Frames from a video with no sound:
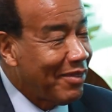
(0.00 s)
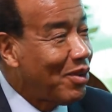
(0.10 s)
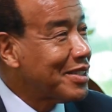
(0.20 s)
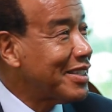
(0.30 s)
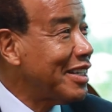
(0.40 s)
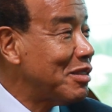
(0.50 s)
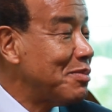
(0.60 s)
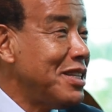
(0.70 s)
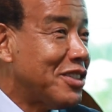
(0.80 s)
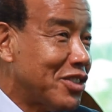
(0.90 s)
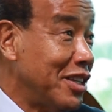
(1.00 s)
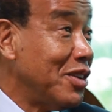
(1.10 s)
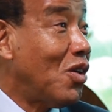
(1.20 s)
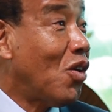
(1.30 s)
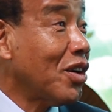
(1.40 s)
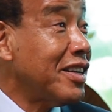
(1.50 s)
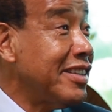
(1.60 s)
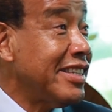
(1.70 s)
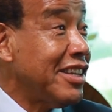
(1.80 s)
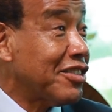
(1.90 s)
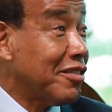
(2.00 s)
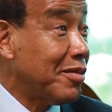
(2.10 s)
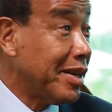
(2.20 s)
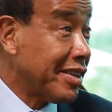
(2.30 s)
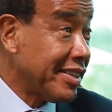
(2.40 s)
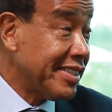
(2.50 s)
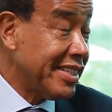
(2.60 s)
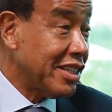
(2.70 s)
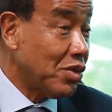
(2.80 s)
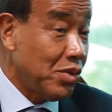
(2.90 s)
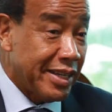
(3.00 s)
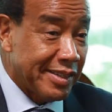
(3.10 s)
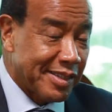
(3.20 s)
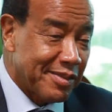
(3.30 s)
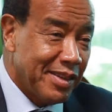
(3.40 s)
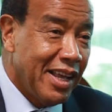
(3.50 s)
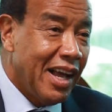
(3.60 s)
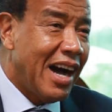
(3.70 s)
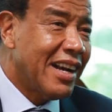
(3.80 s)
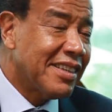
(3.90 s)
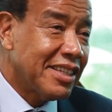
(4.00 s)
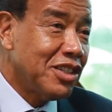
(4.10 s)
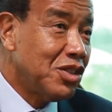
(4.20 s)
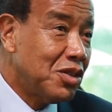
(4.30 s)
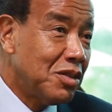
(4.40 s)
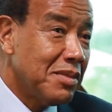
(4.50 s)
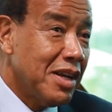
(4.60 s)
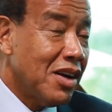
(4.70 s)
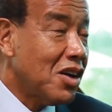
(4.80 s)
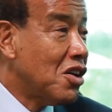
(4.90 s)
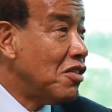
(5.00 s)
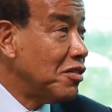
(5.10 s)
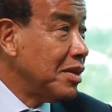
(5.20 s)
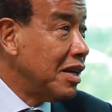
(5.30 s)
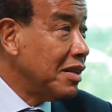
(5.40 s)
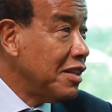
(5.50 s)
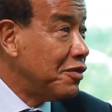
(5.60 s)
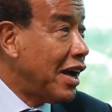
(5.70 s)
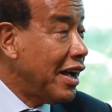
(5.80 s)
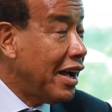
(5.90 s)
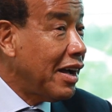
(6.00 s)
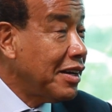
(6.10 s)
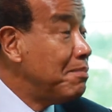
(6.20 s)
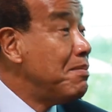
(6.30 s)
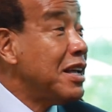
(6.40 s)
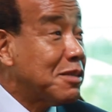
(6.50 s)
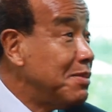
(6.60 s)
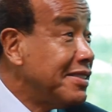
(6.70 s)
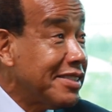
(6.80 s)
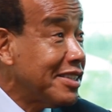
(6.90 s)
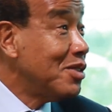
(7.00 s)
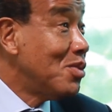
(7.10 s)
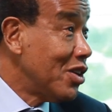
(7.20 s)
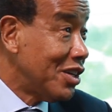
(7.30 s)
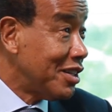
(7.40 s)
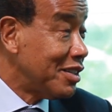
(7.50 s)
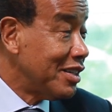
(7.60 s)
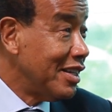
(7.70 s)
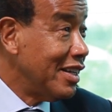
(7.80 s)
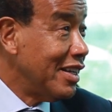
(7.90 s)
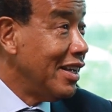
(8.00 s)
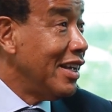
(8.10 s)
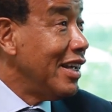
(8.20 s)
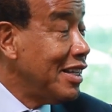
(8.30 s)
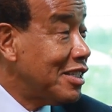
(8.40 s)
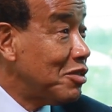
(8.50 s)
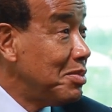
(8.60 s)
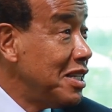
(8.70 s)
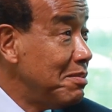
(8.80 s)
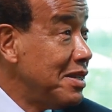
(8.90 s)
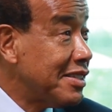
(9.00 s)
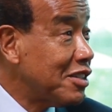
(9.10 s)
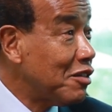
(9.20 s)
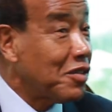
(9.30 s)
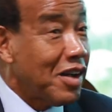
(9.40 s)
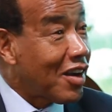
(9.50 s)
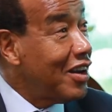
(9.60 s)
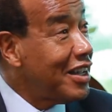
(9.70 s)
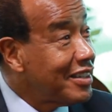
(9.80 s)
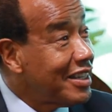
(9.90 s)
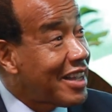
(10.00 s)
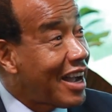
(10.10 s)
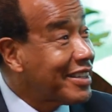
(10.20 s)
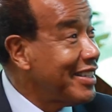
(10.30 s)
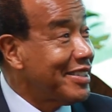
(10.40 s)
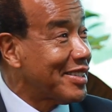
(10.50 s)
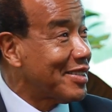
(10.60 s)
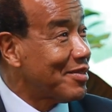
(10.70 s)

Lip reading: once did a speech to the Organization of American States, OAS. And I said, you know, government, the best business in the world is to be in the business of collecting taxes.